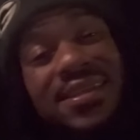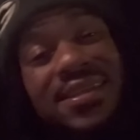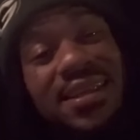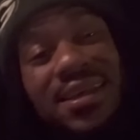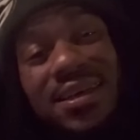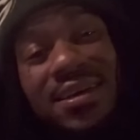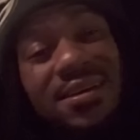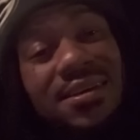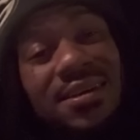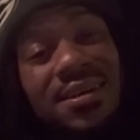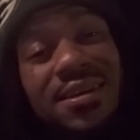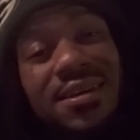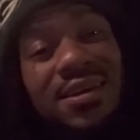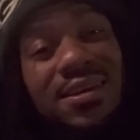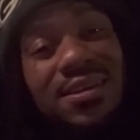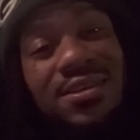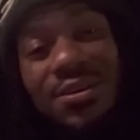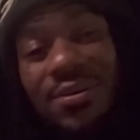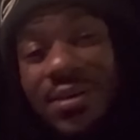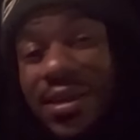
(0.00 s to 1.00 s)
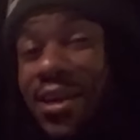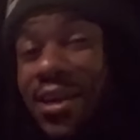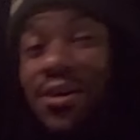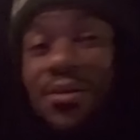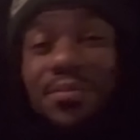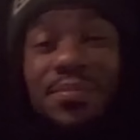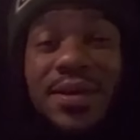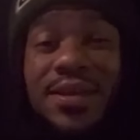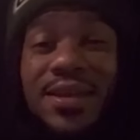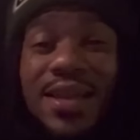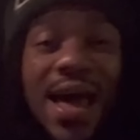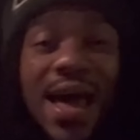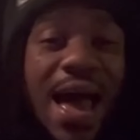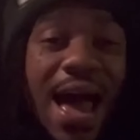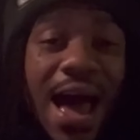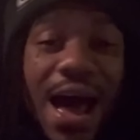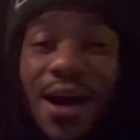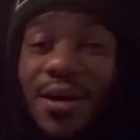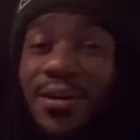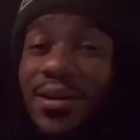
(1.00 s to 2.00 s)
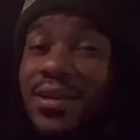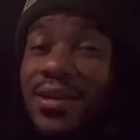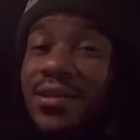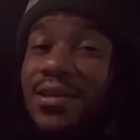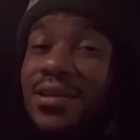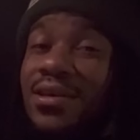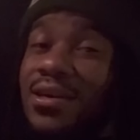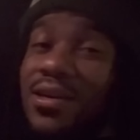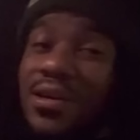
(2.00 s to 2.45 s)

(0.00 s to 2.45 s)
there, so he gonna be loud and